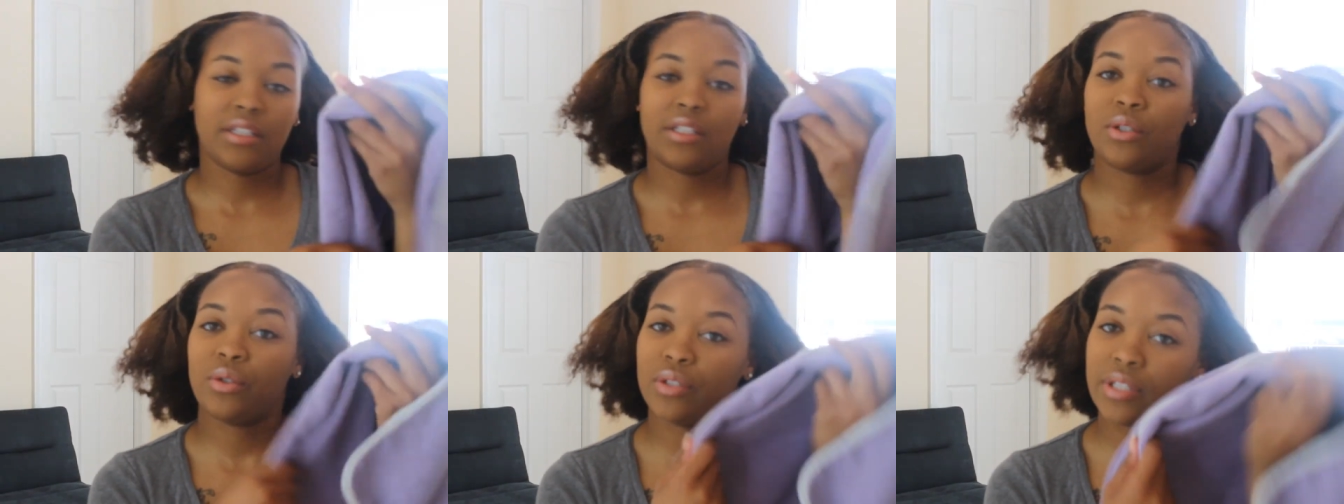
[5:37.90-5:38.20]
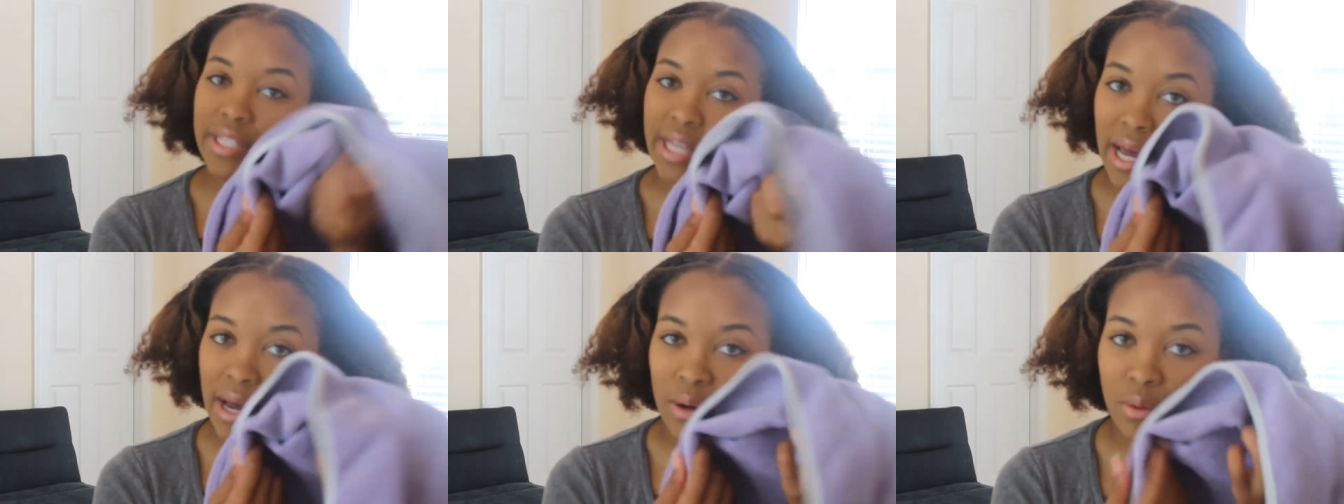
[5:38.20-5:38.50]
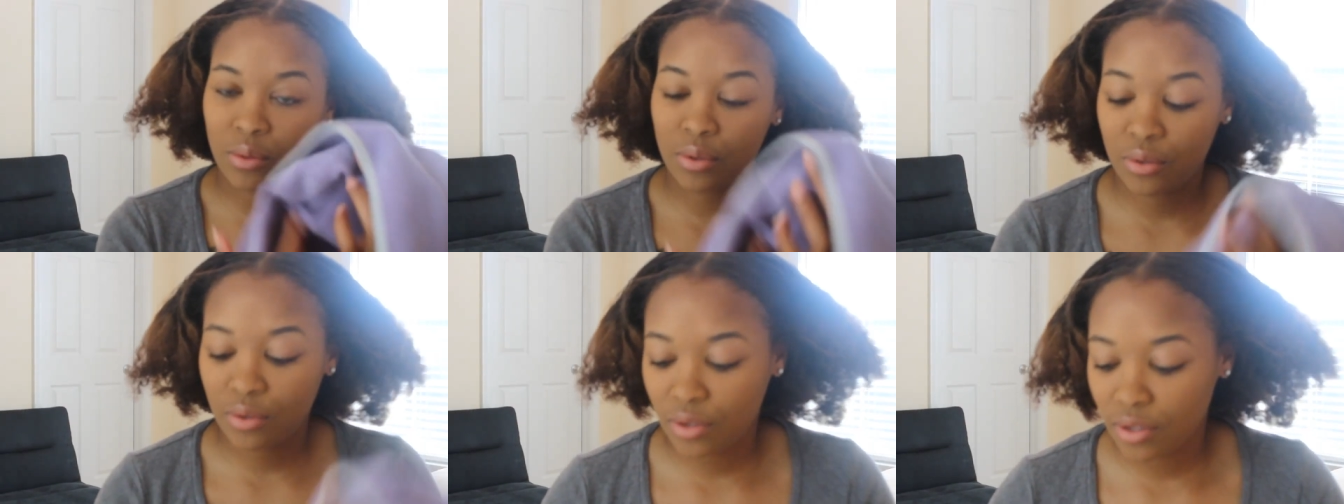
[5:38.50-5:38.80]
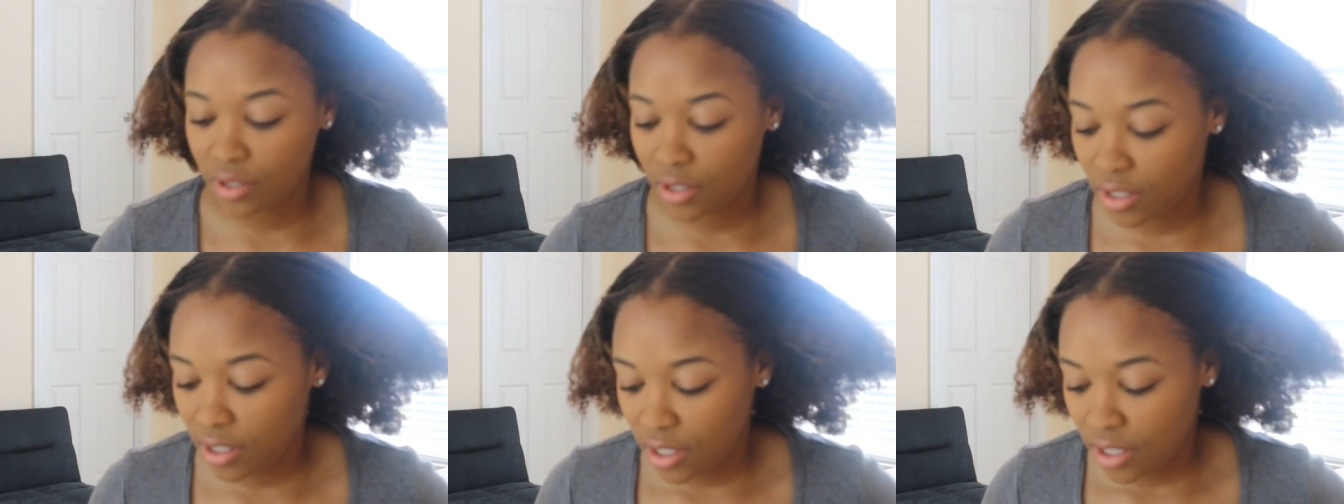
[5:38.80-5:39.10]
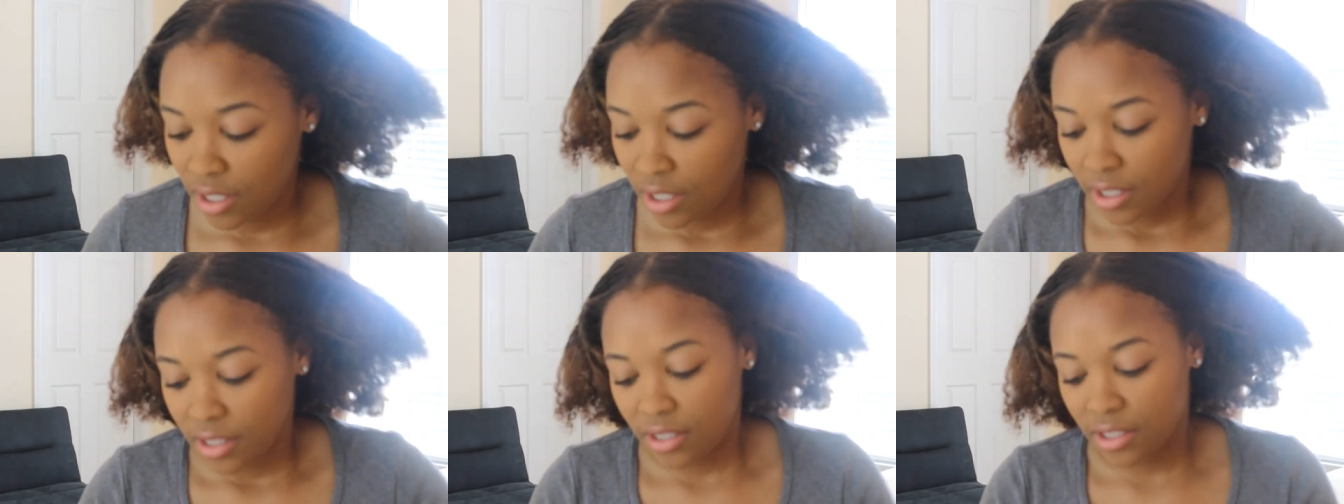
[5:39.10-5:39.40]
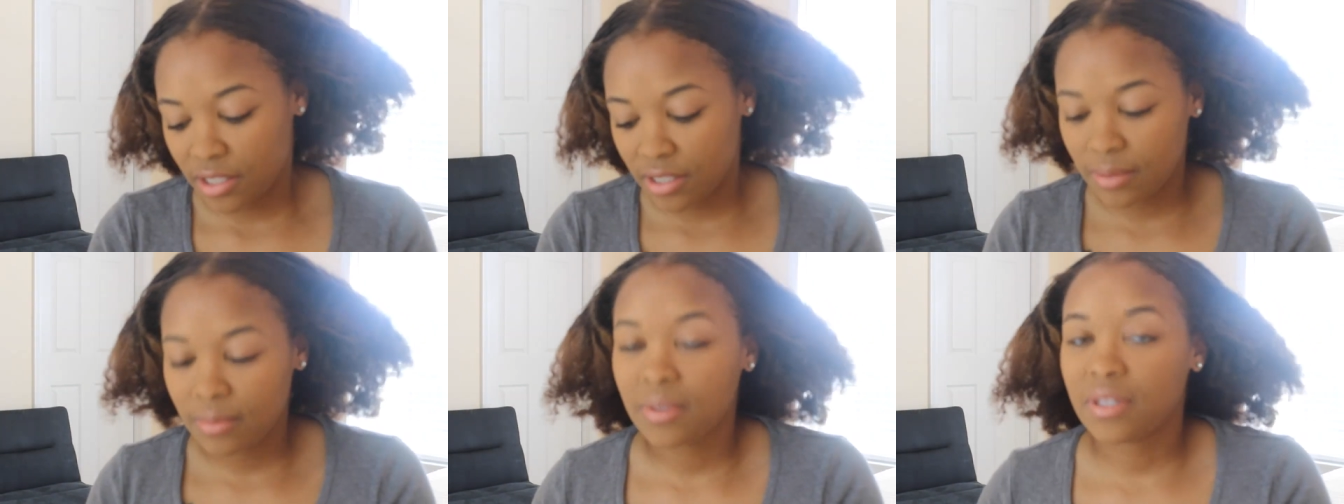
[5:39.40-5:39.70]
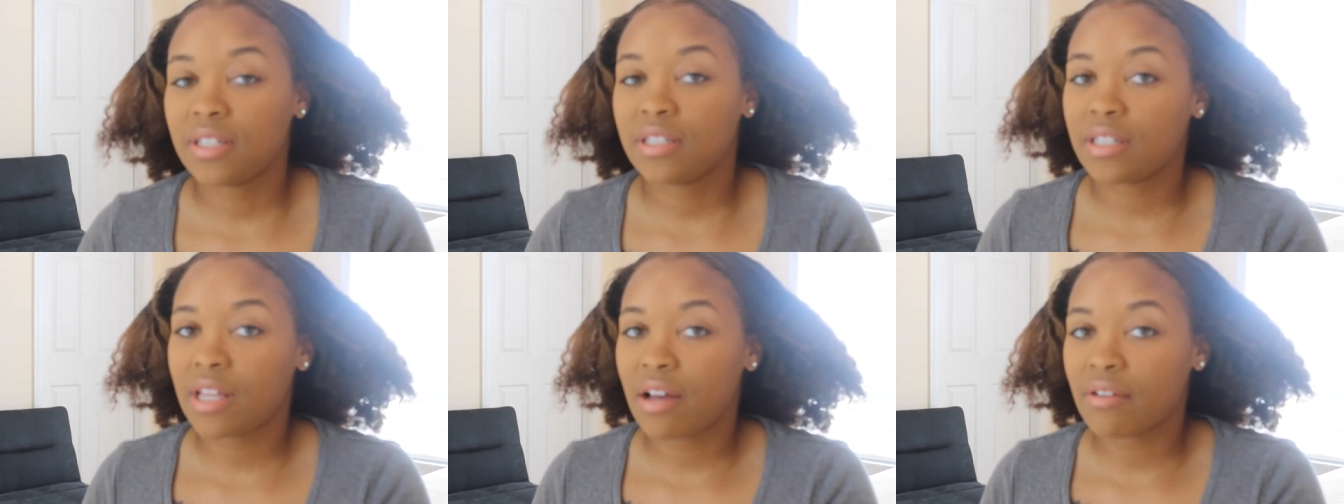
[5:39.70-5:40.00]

a little towel just because